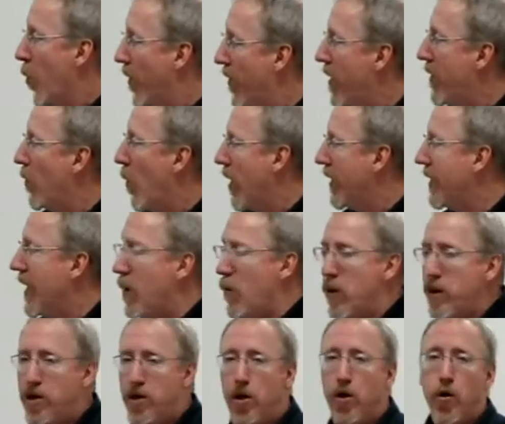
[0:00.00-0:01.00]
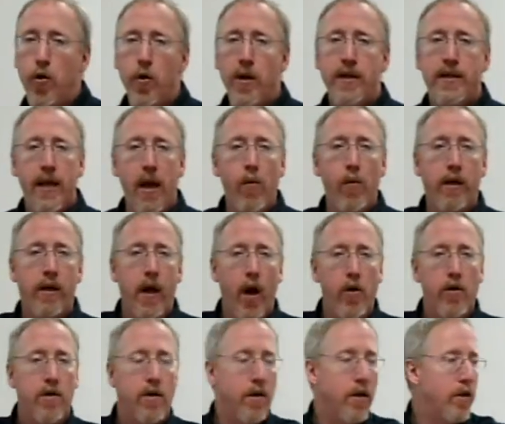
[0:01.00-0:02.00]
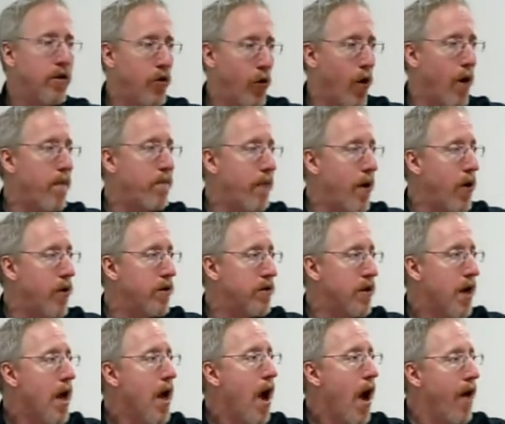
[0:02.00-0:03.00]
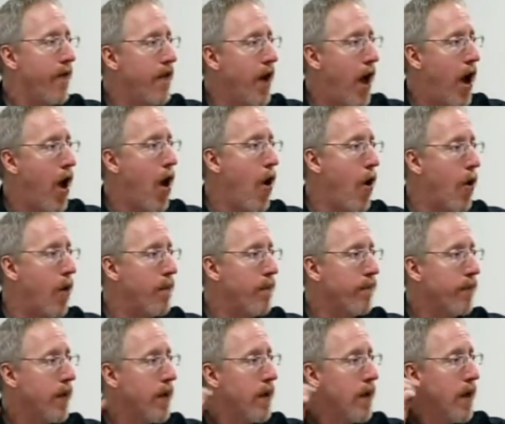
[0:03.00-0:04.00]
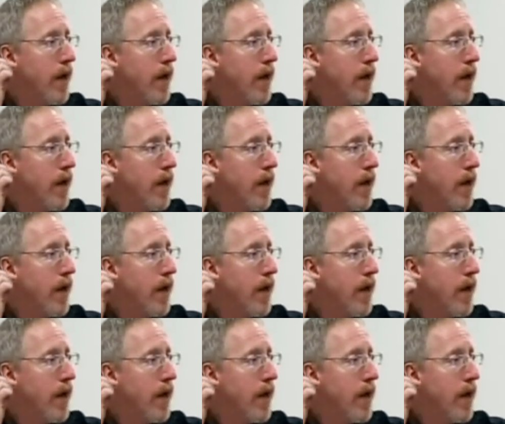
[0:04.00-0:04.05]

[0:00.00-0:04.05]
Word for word: Well, then what they would do is they would go to the doorpost of the home